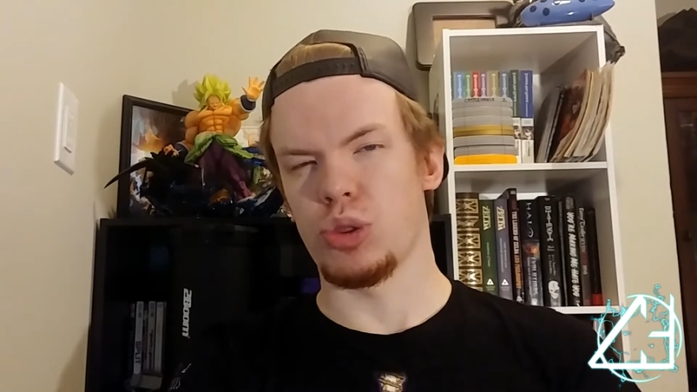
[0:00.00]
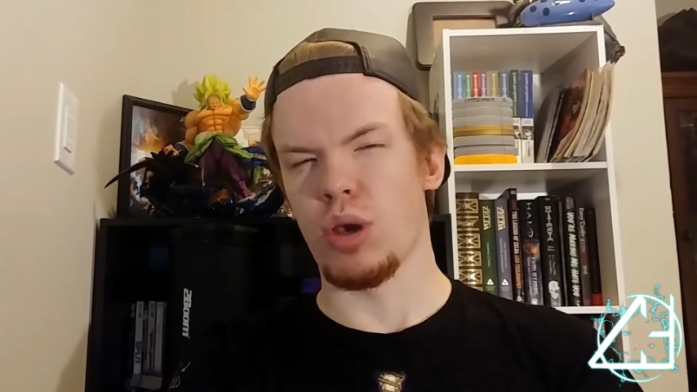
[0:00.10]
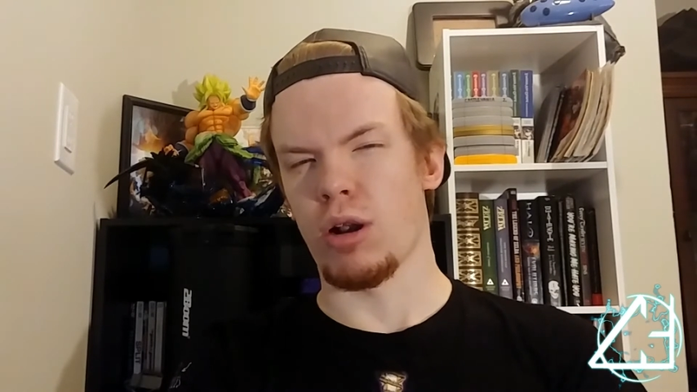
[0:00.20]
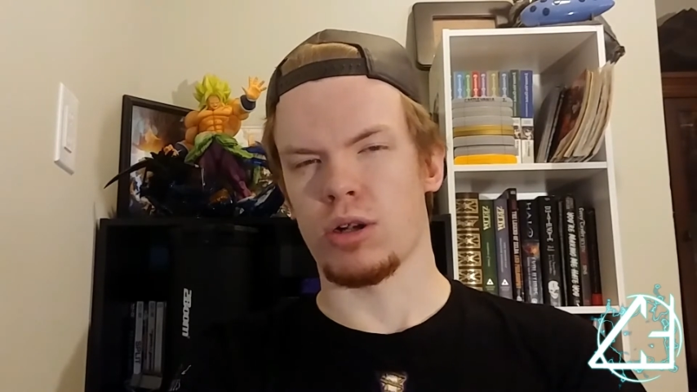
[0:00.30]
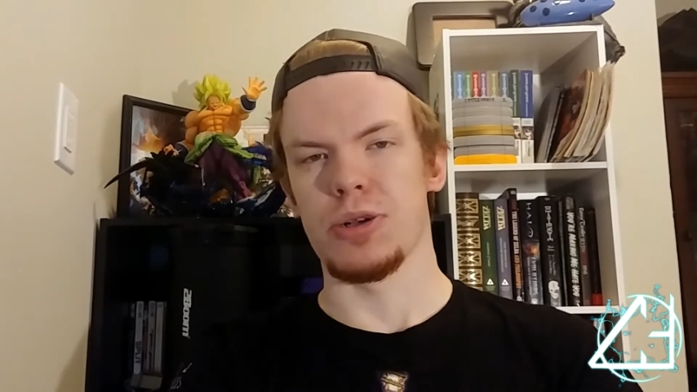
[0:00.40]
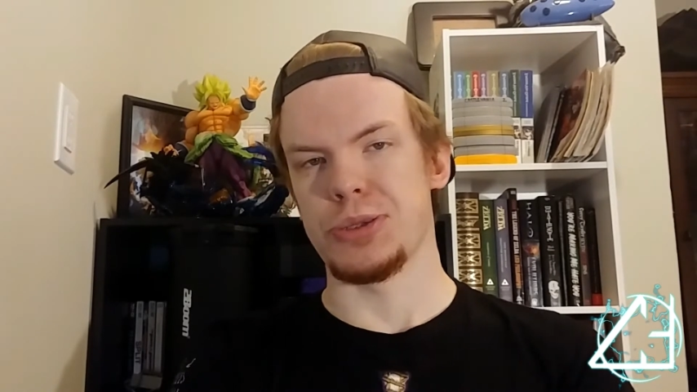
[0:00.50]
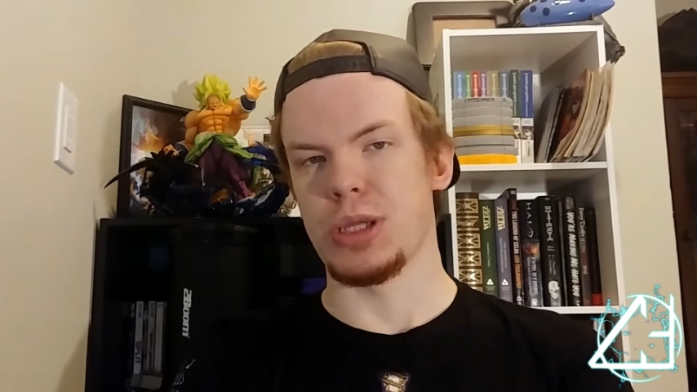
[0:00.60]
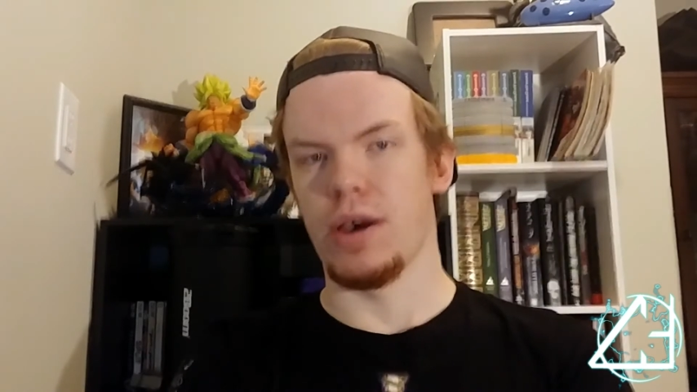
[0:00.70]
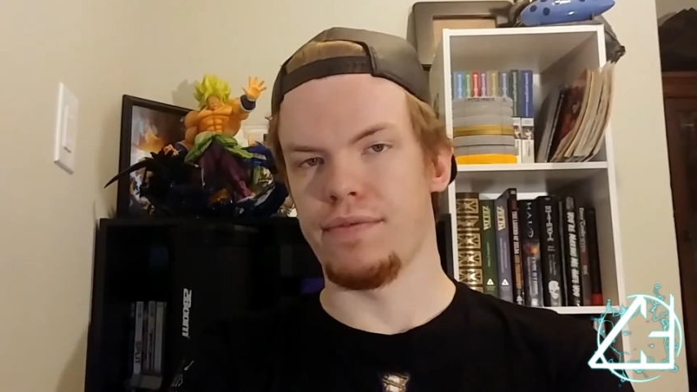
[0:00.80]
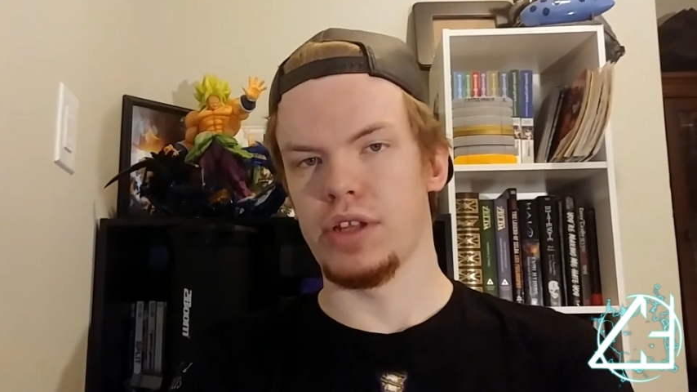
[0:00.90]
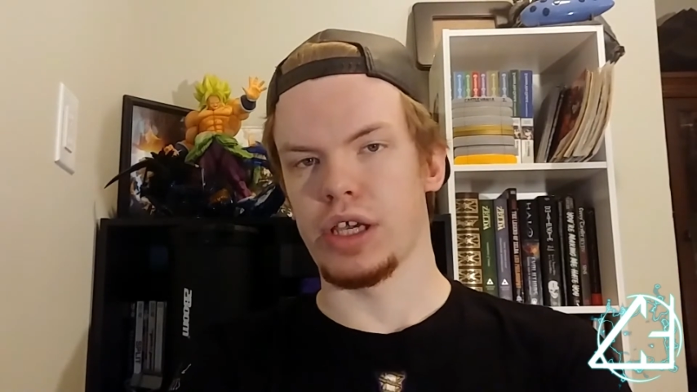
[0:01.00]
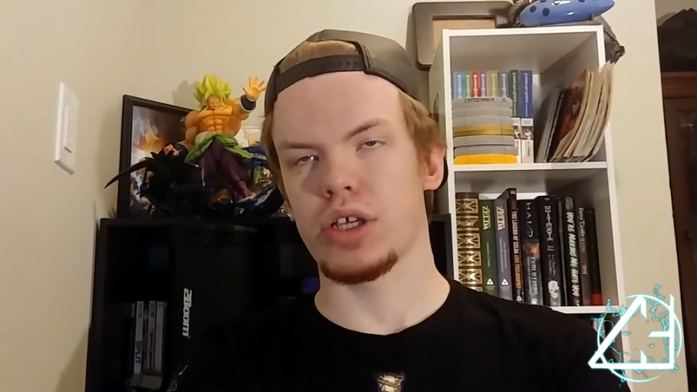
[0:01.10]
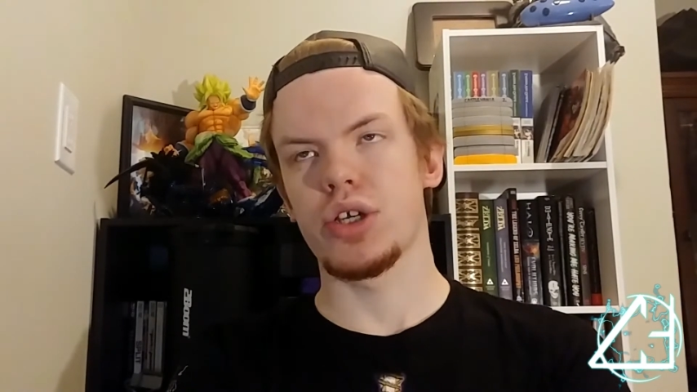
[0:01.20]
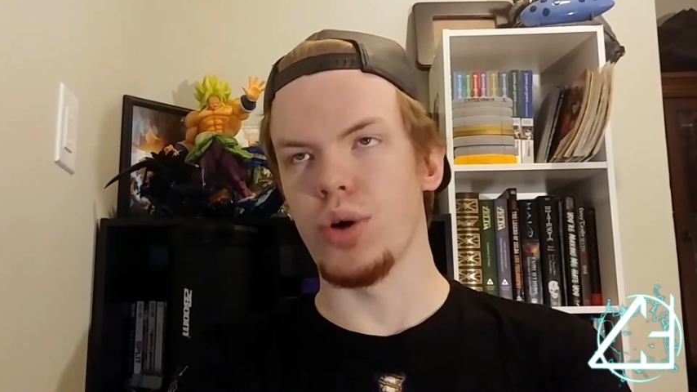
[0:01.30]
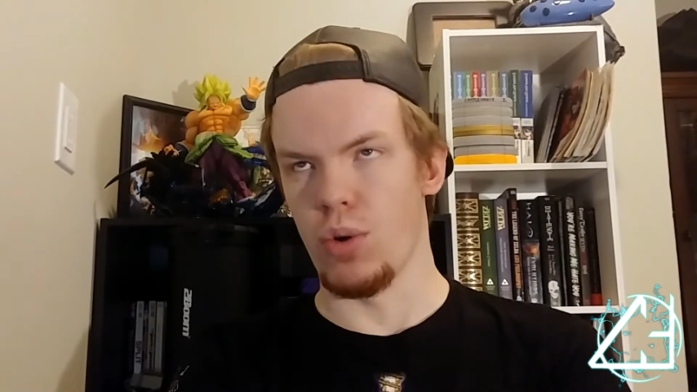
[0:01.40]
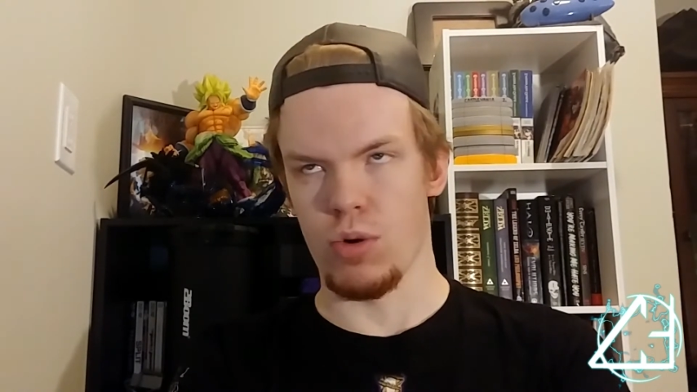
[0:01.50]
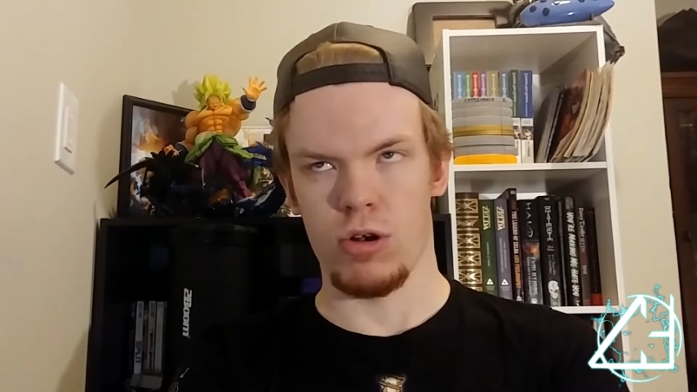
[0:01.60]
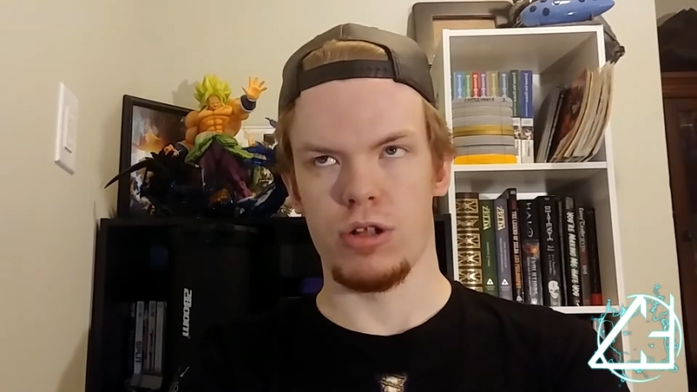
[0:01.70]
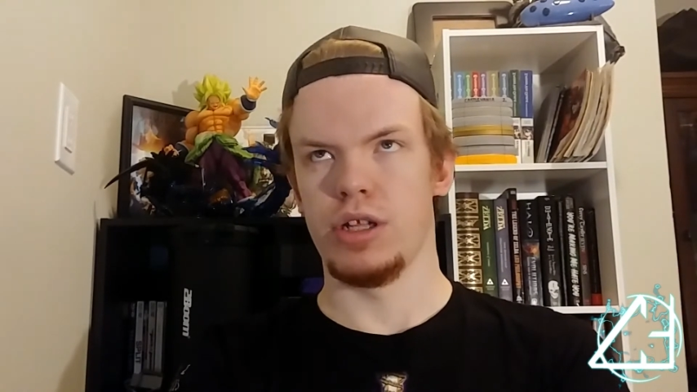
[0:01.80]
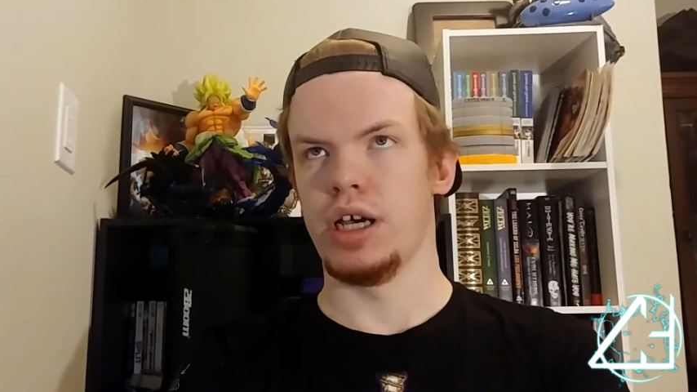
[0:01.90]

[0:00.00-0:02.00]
darker stuff, like Korn,